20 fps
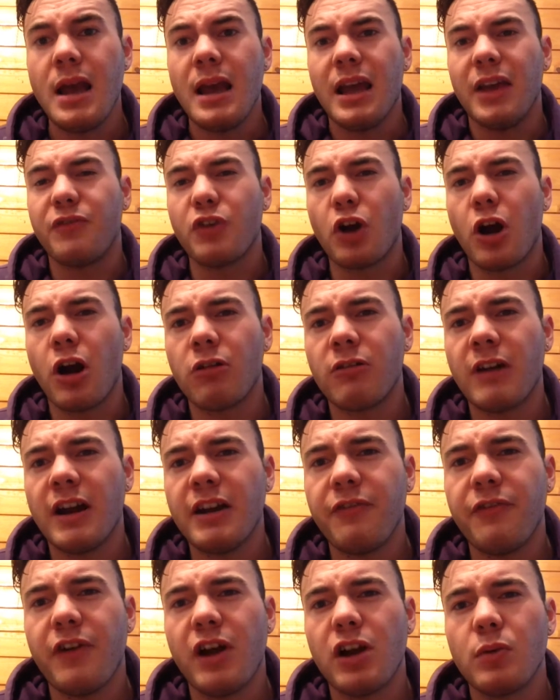If you're
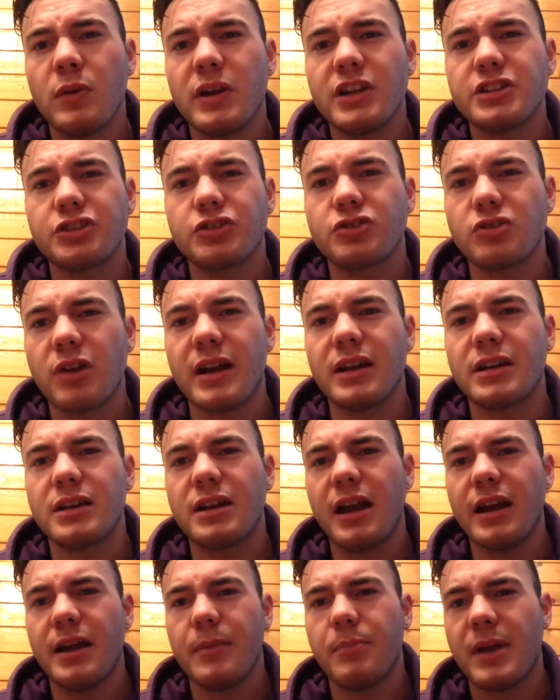already following a strict
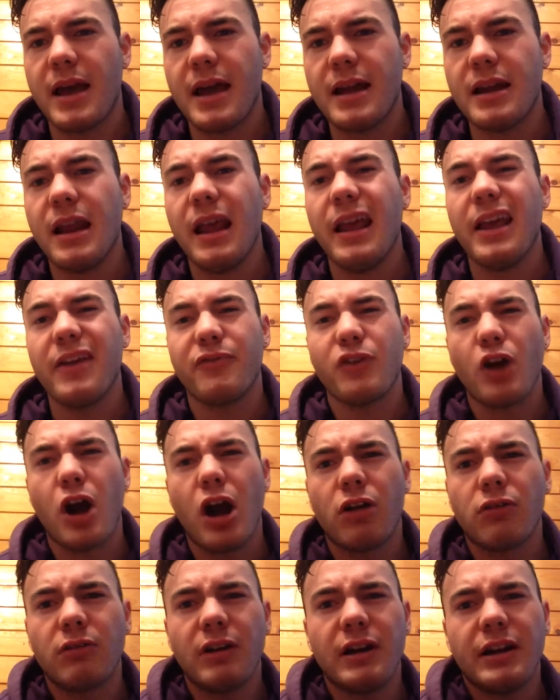diet plan, if you're
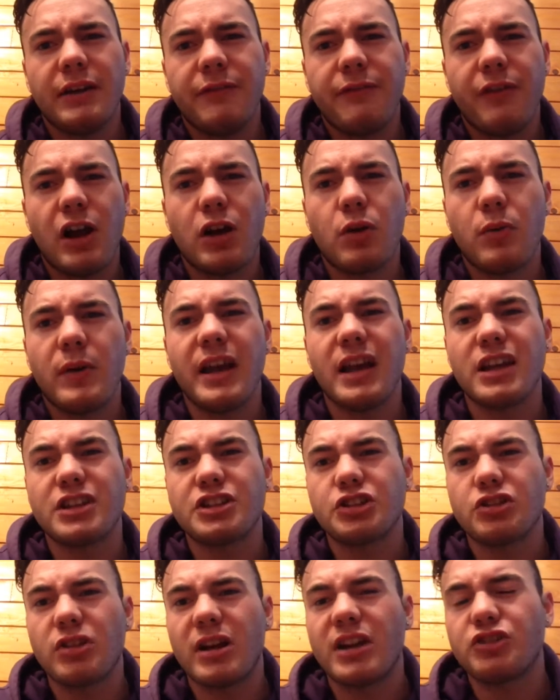already following a
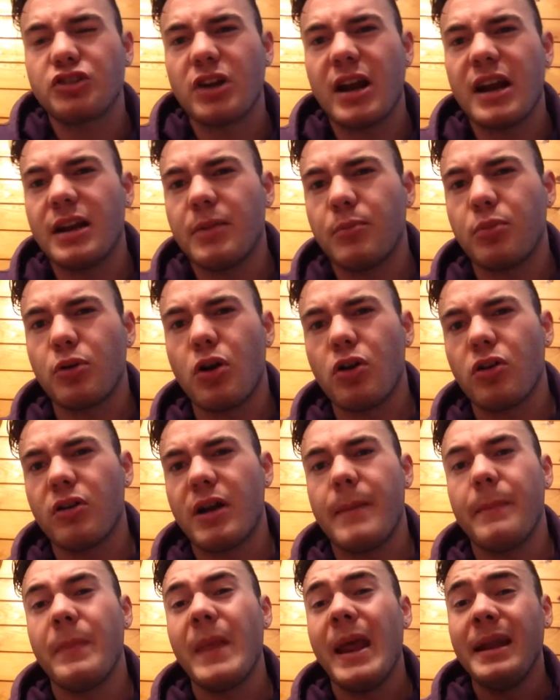strict training
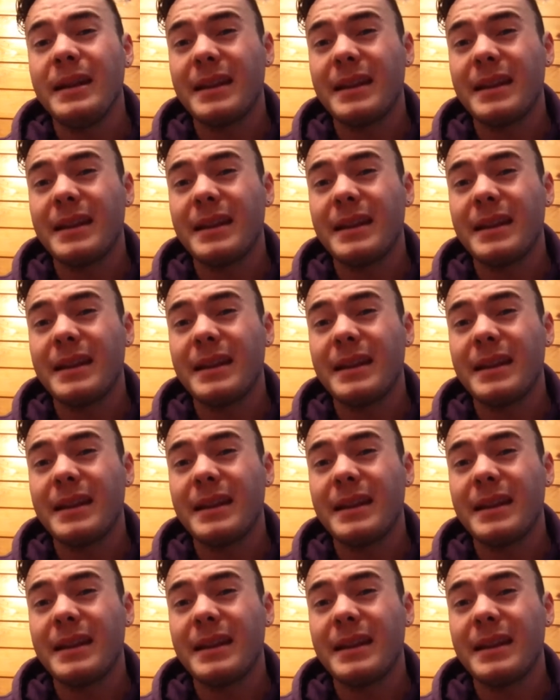program,